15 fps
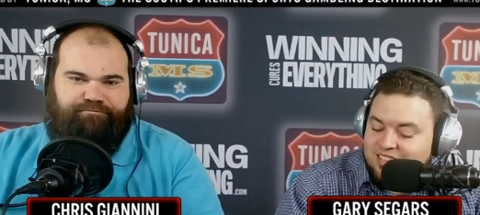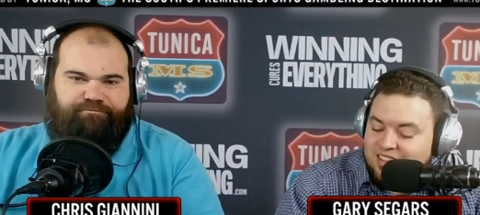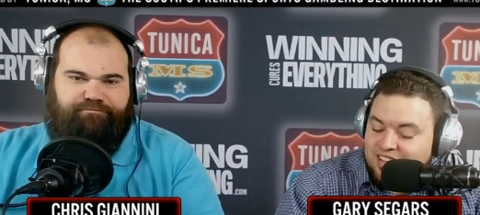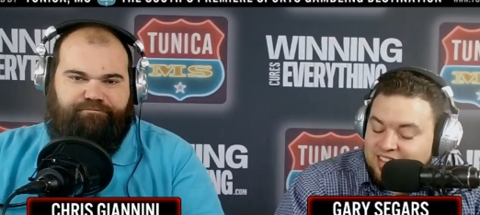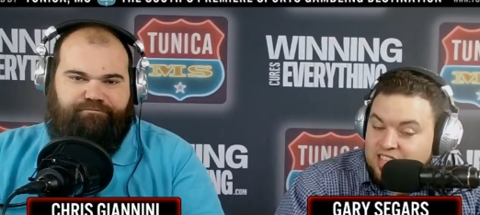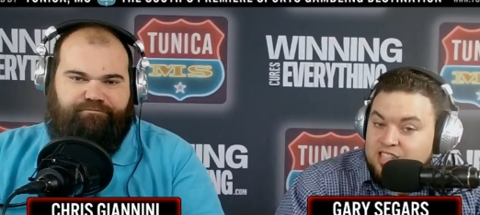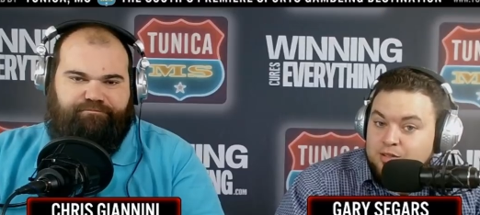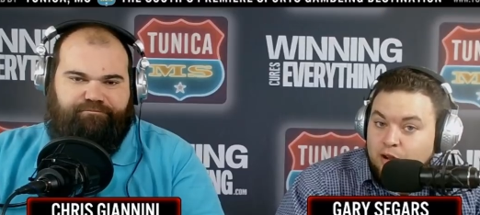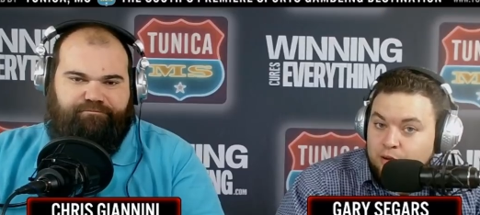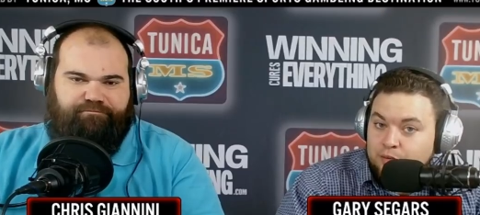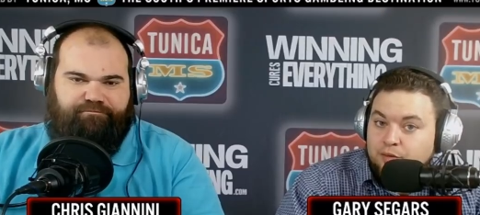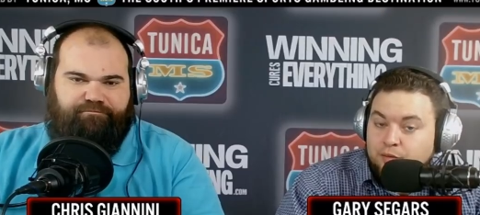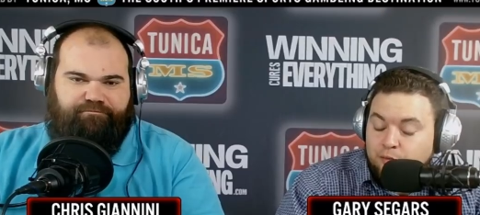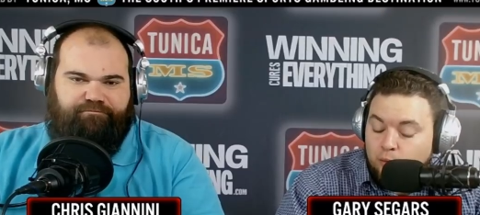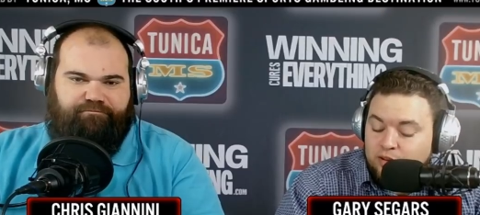Speaker 1: and that's good
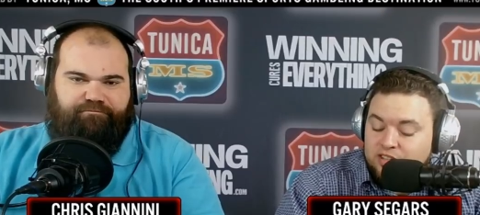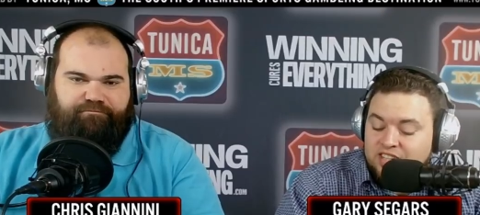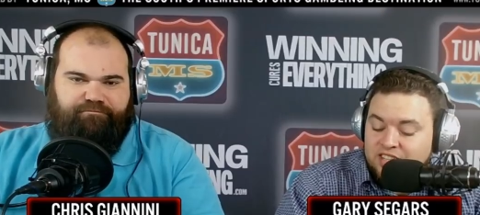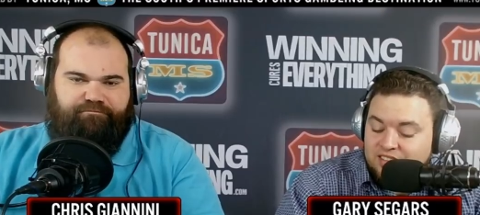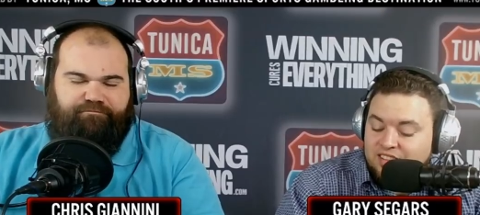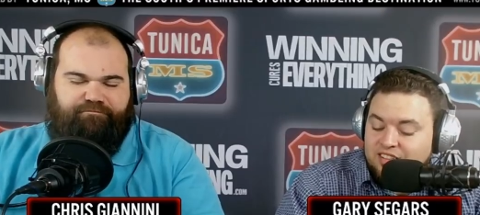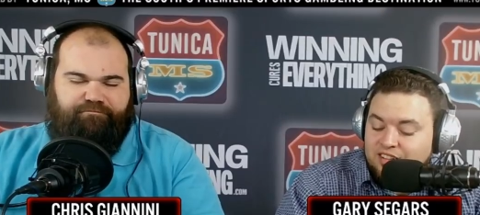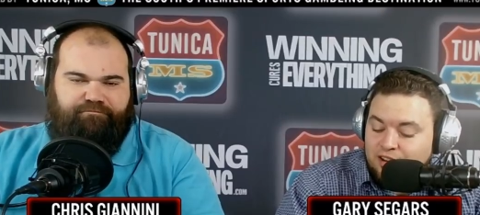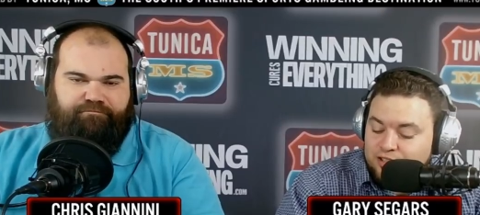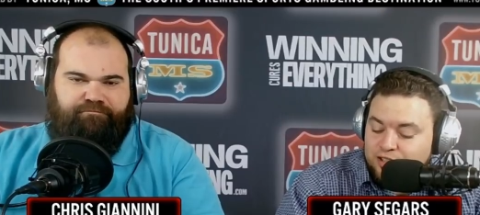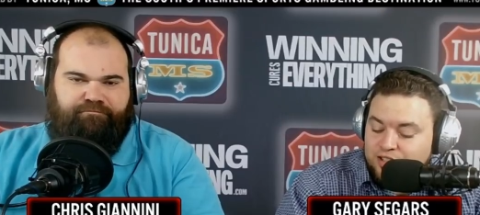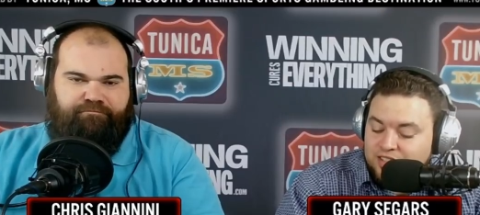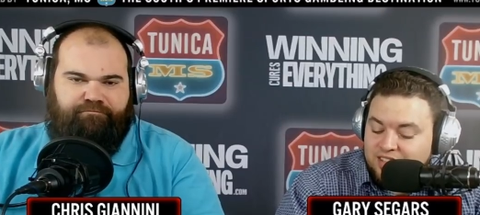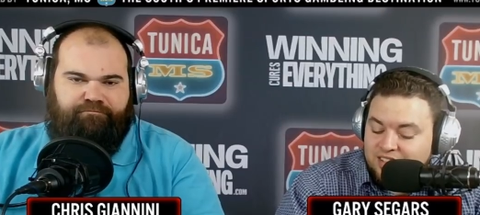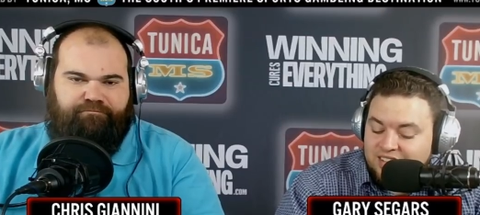for 14th in the
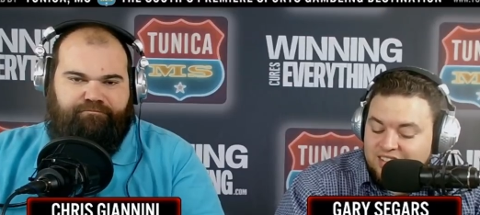country.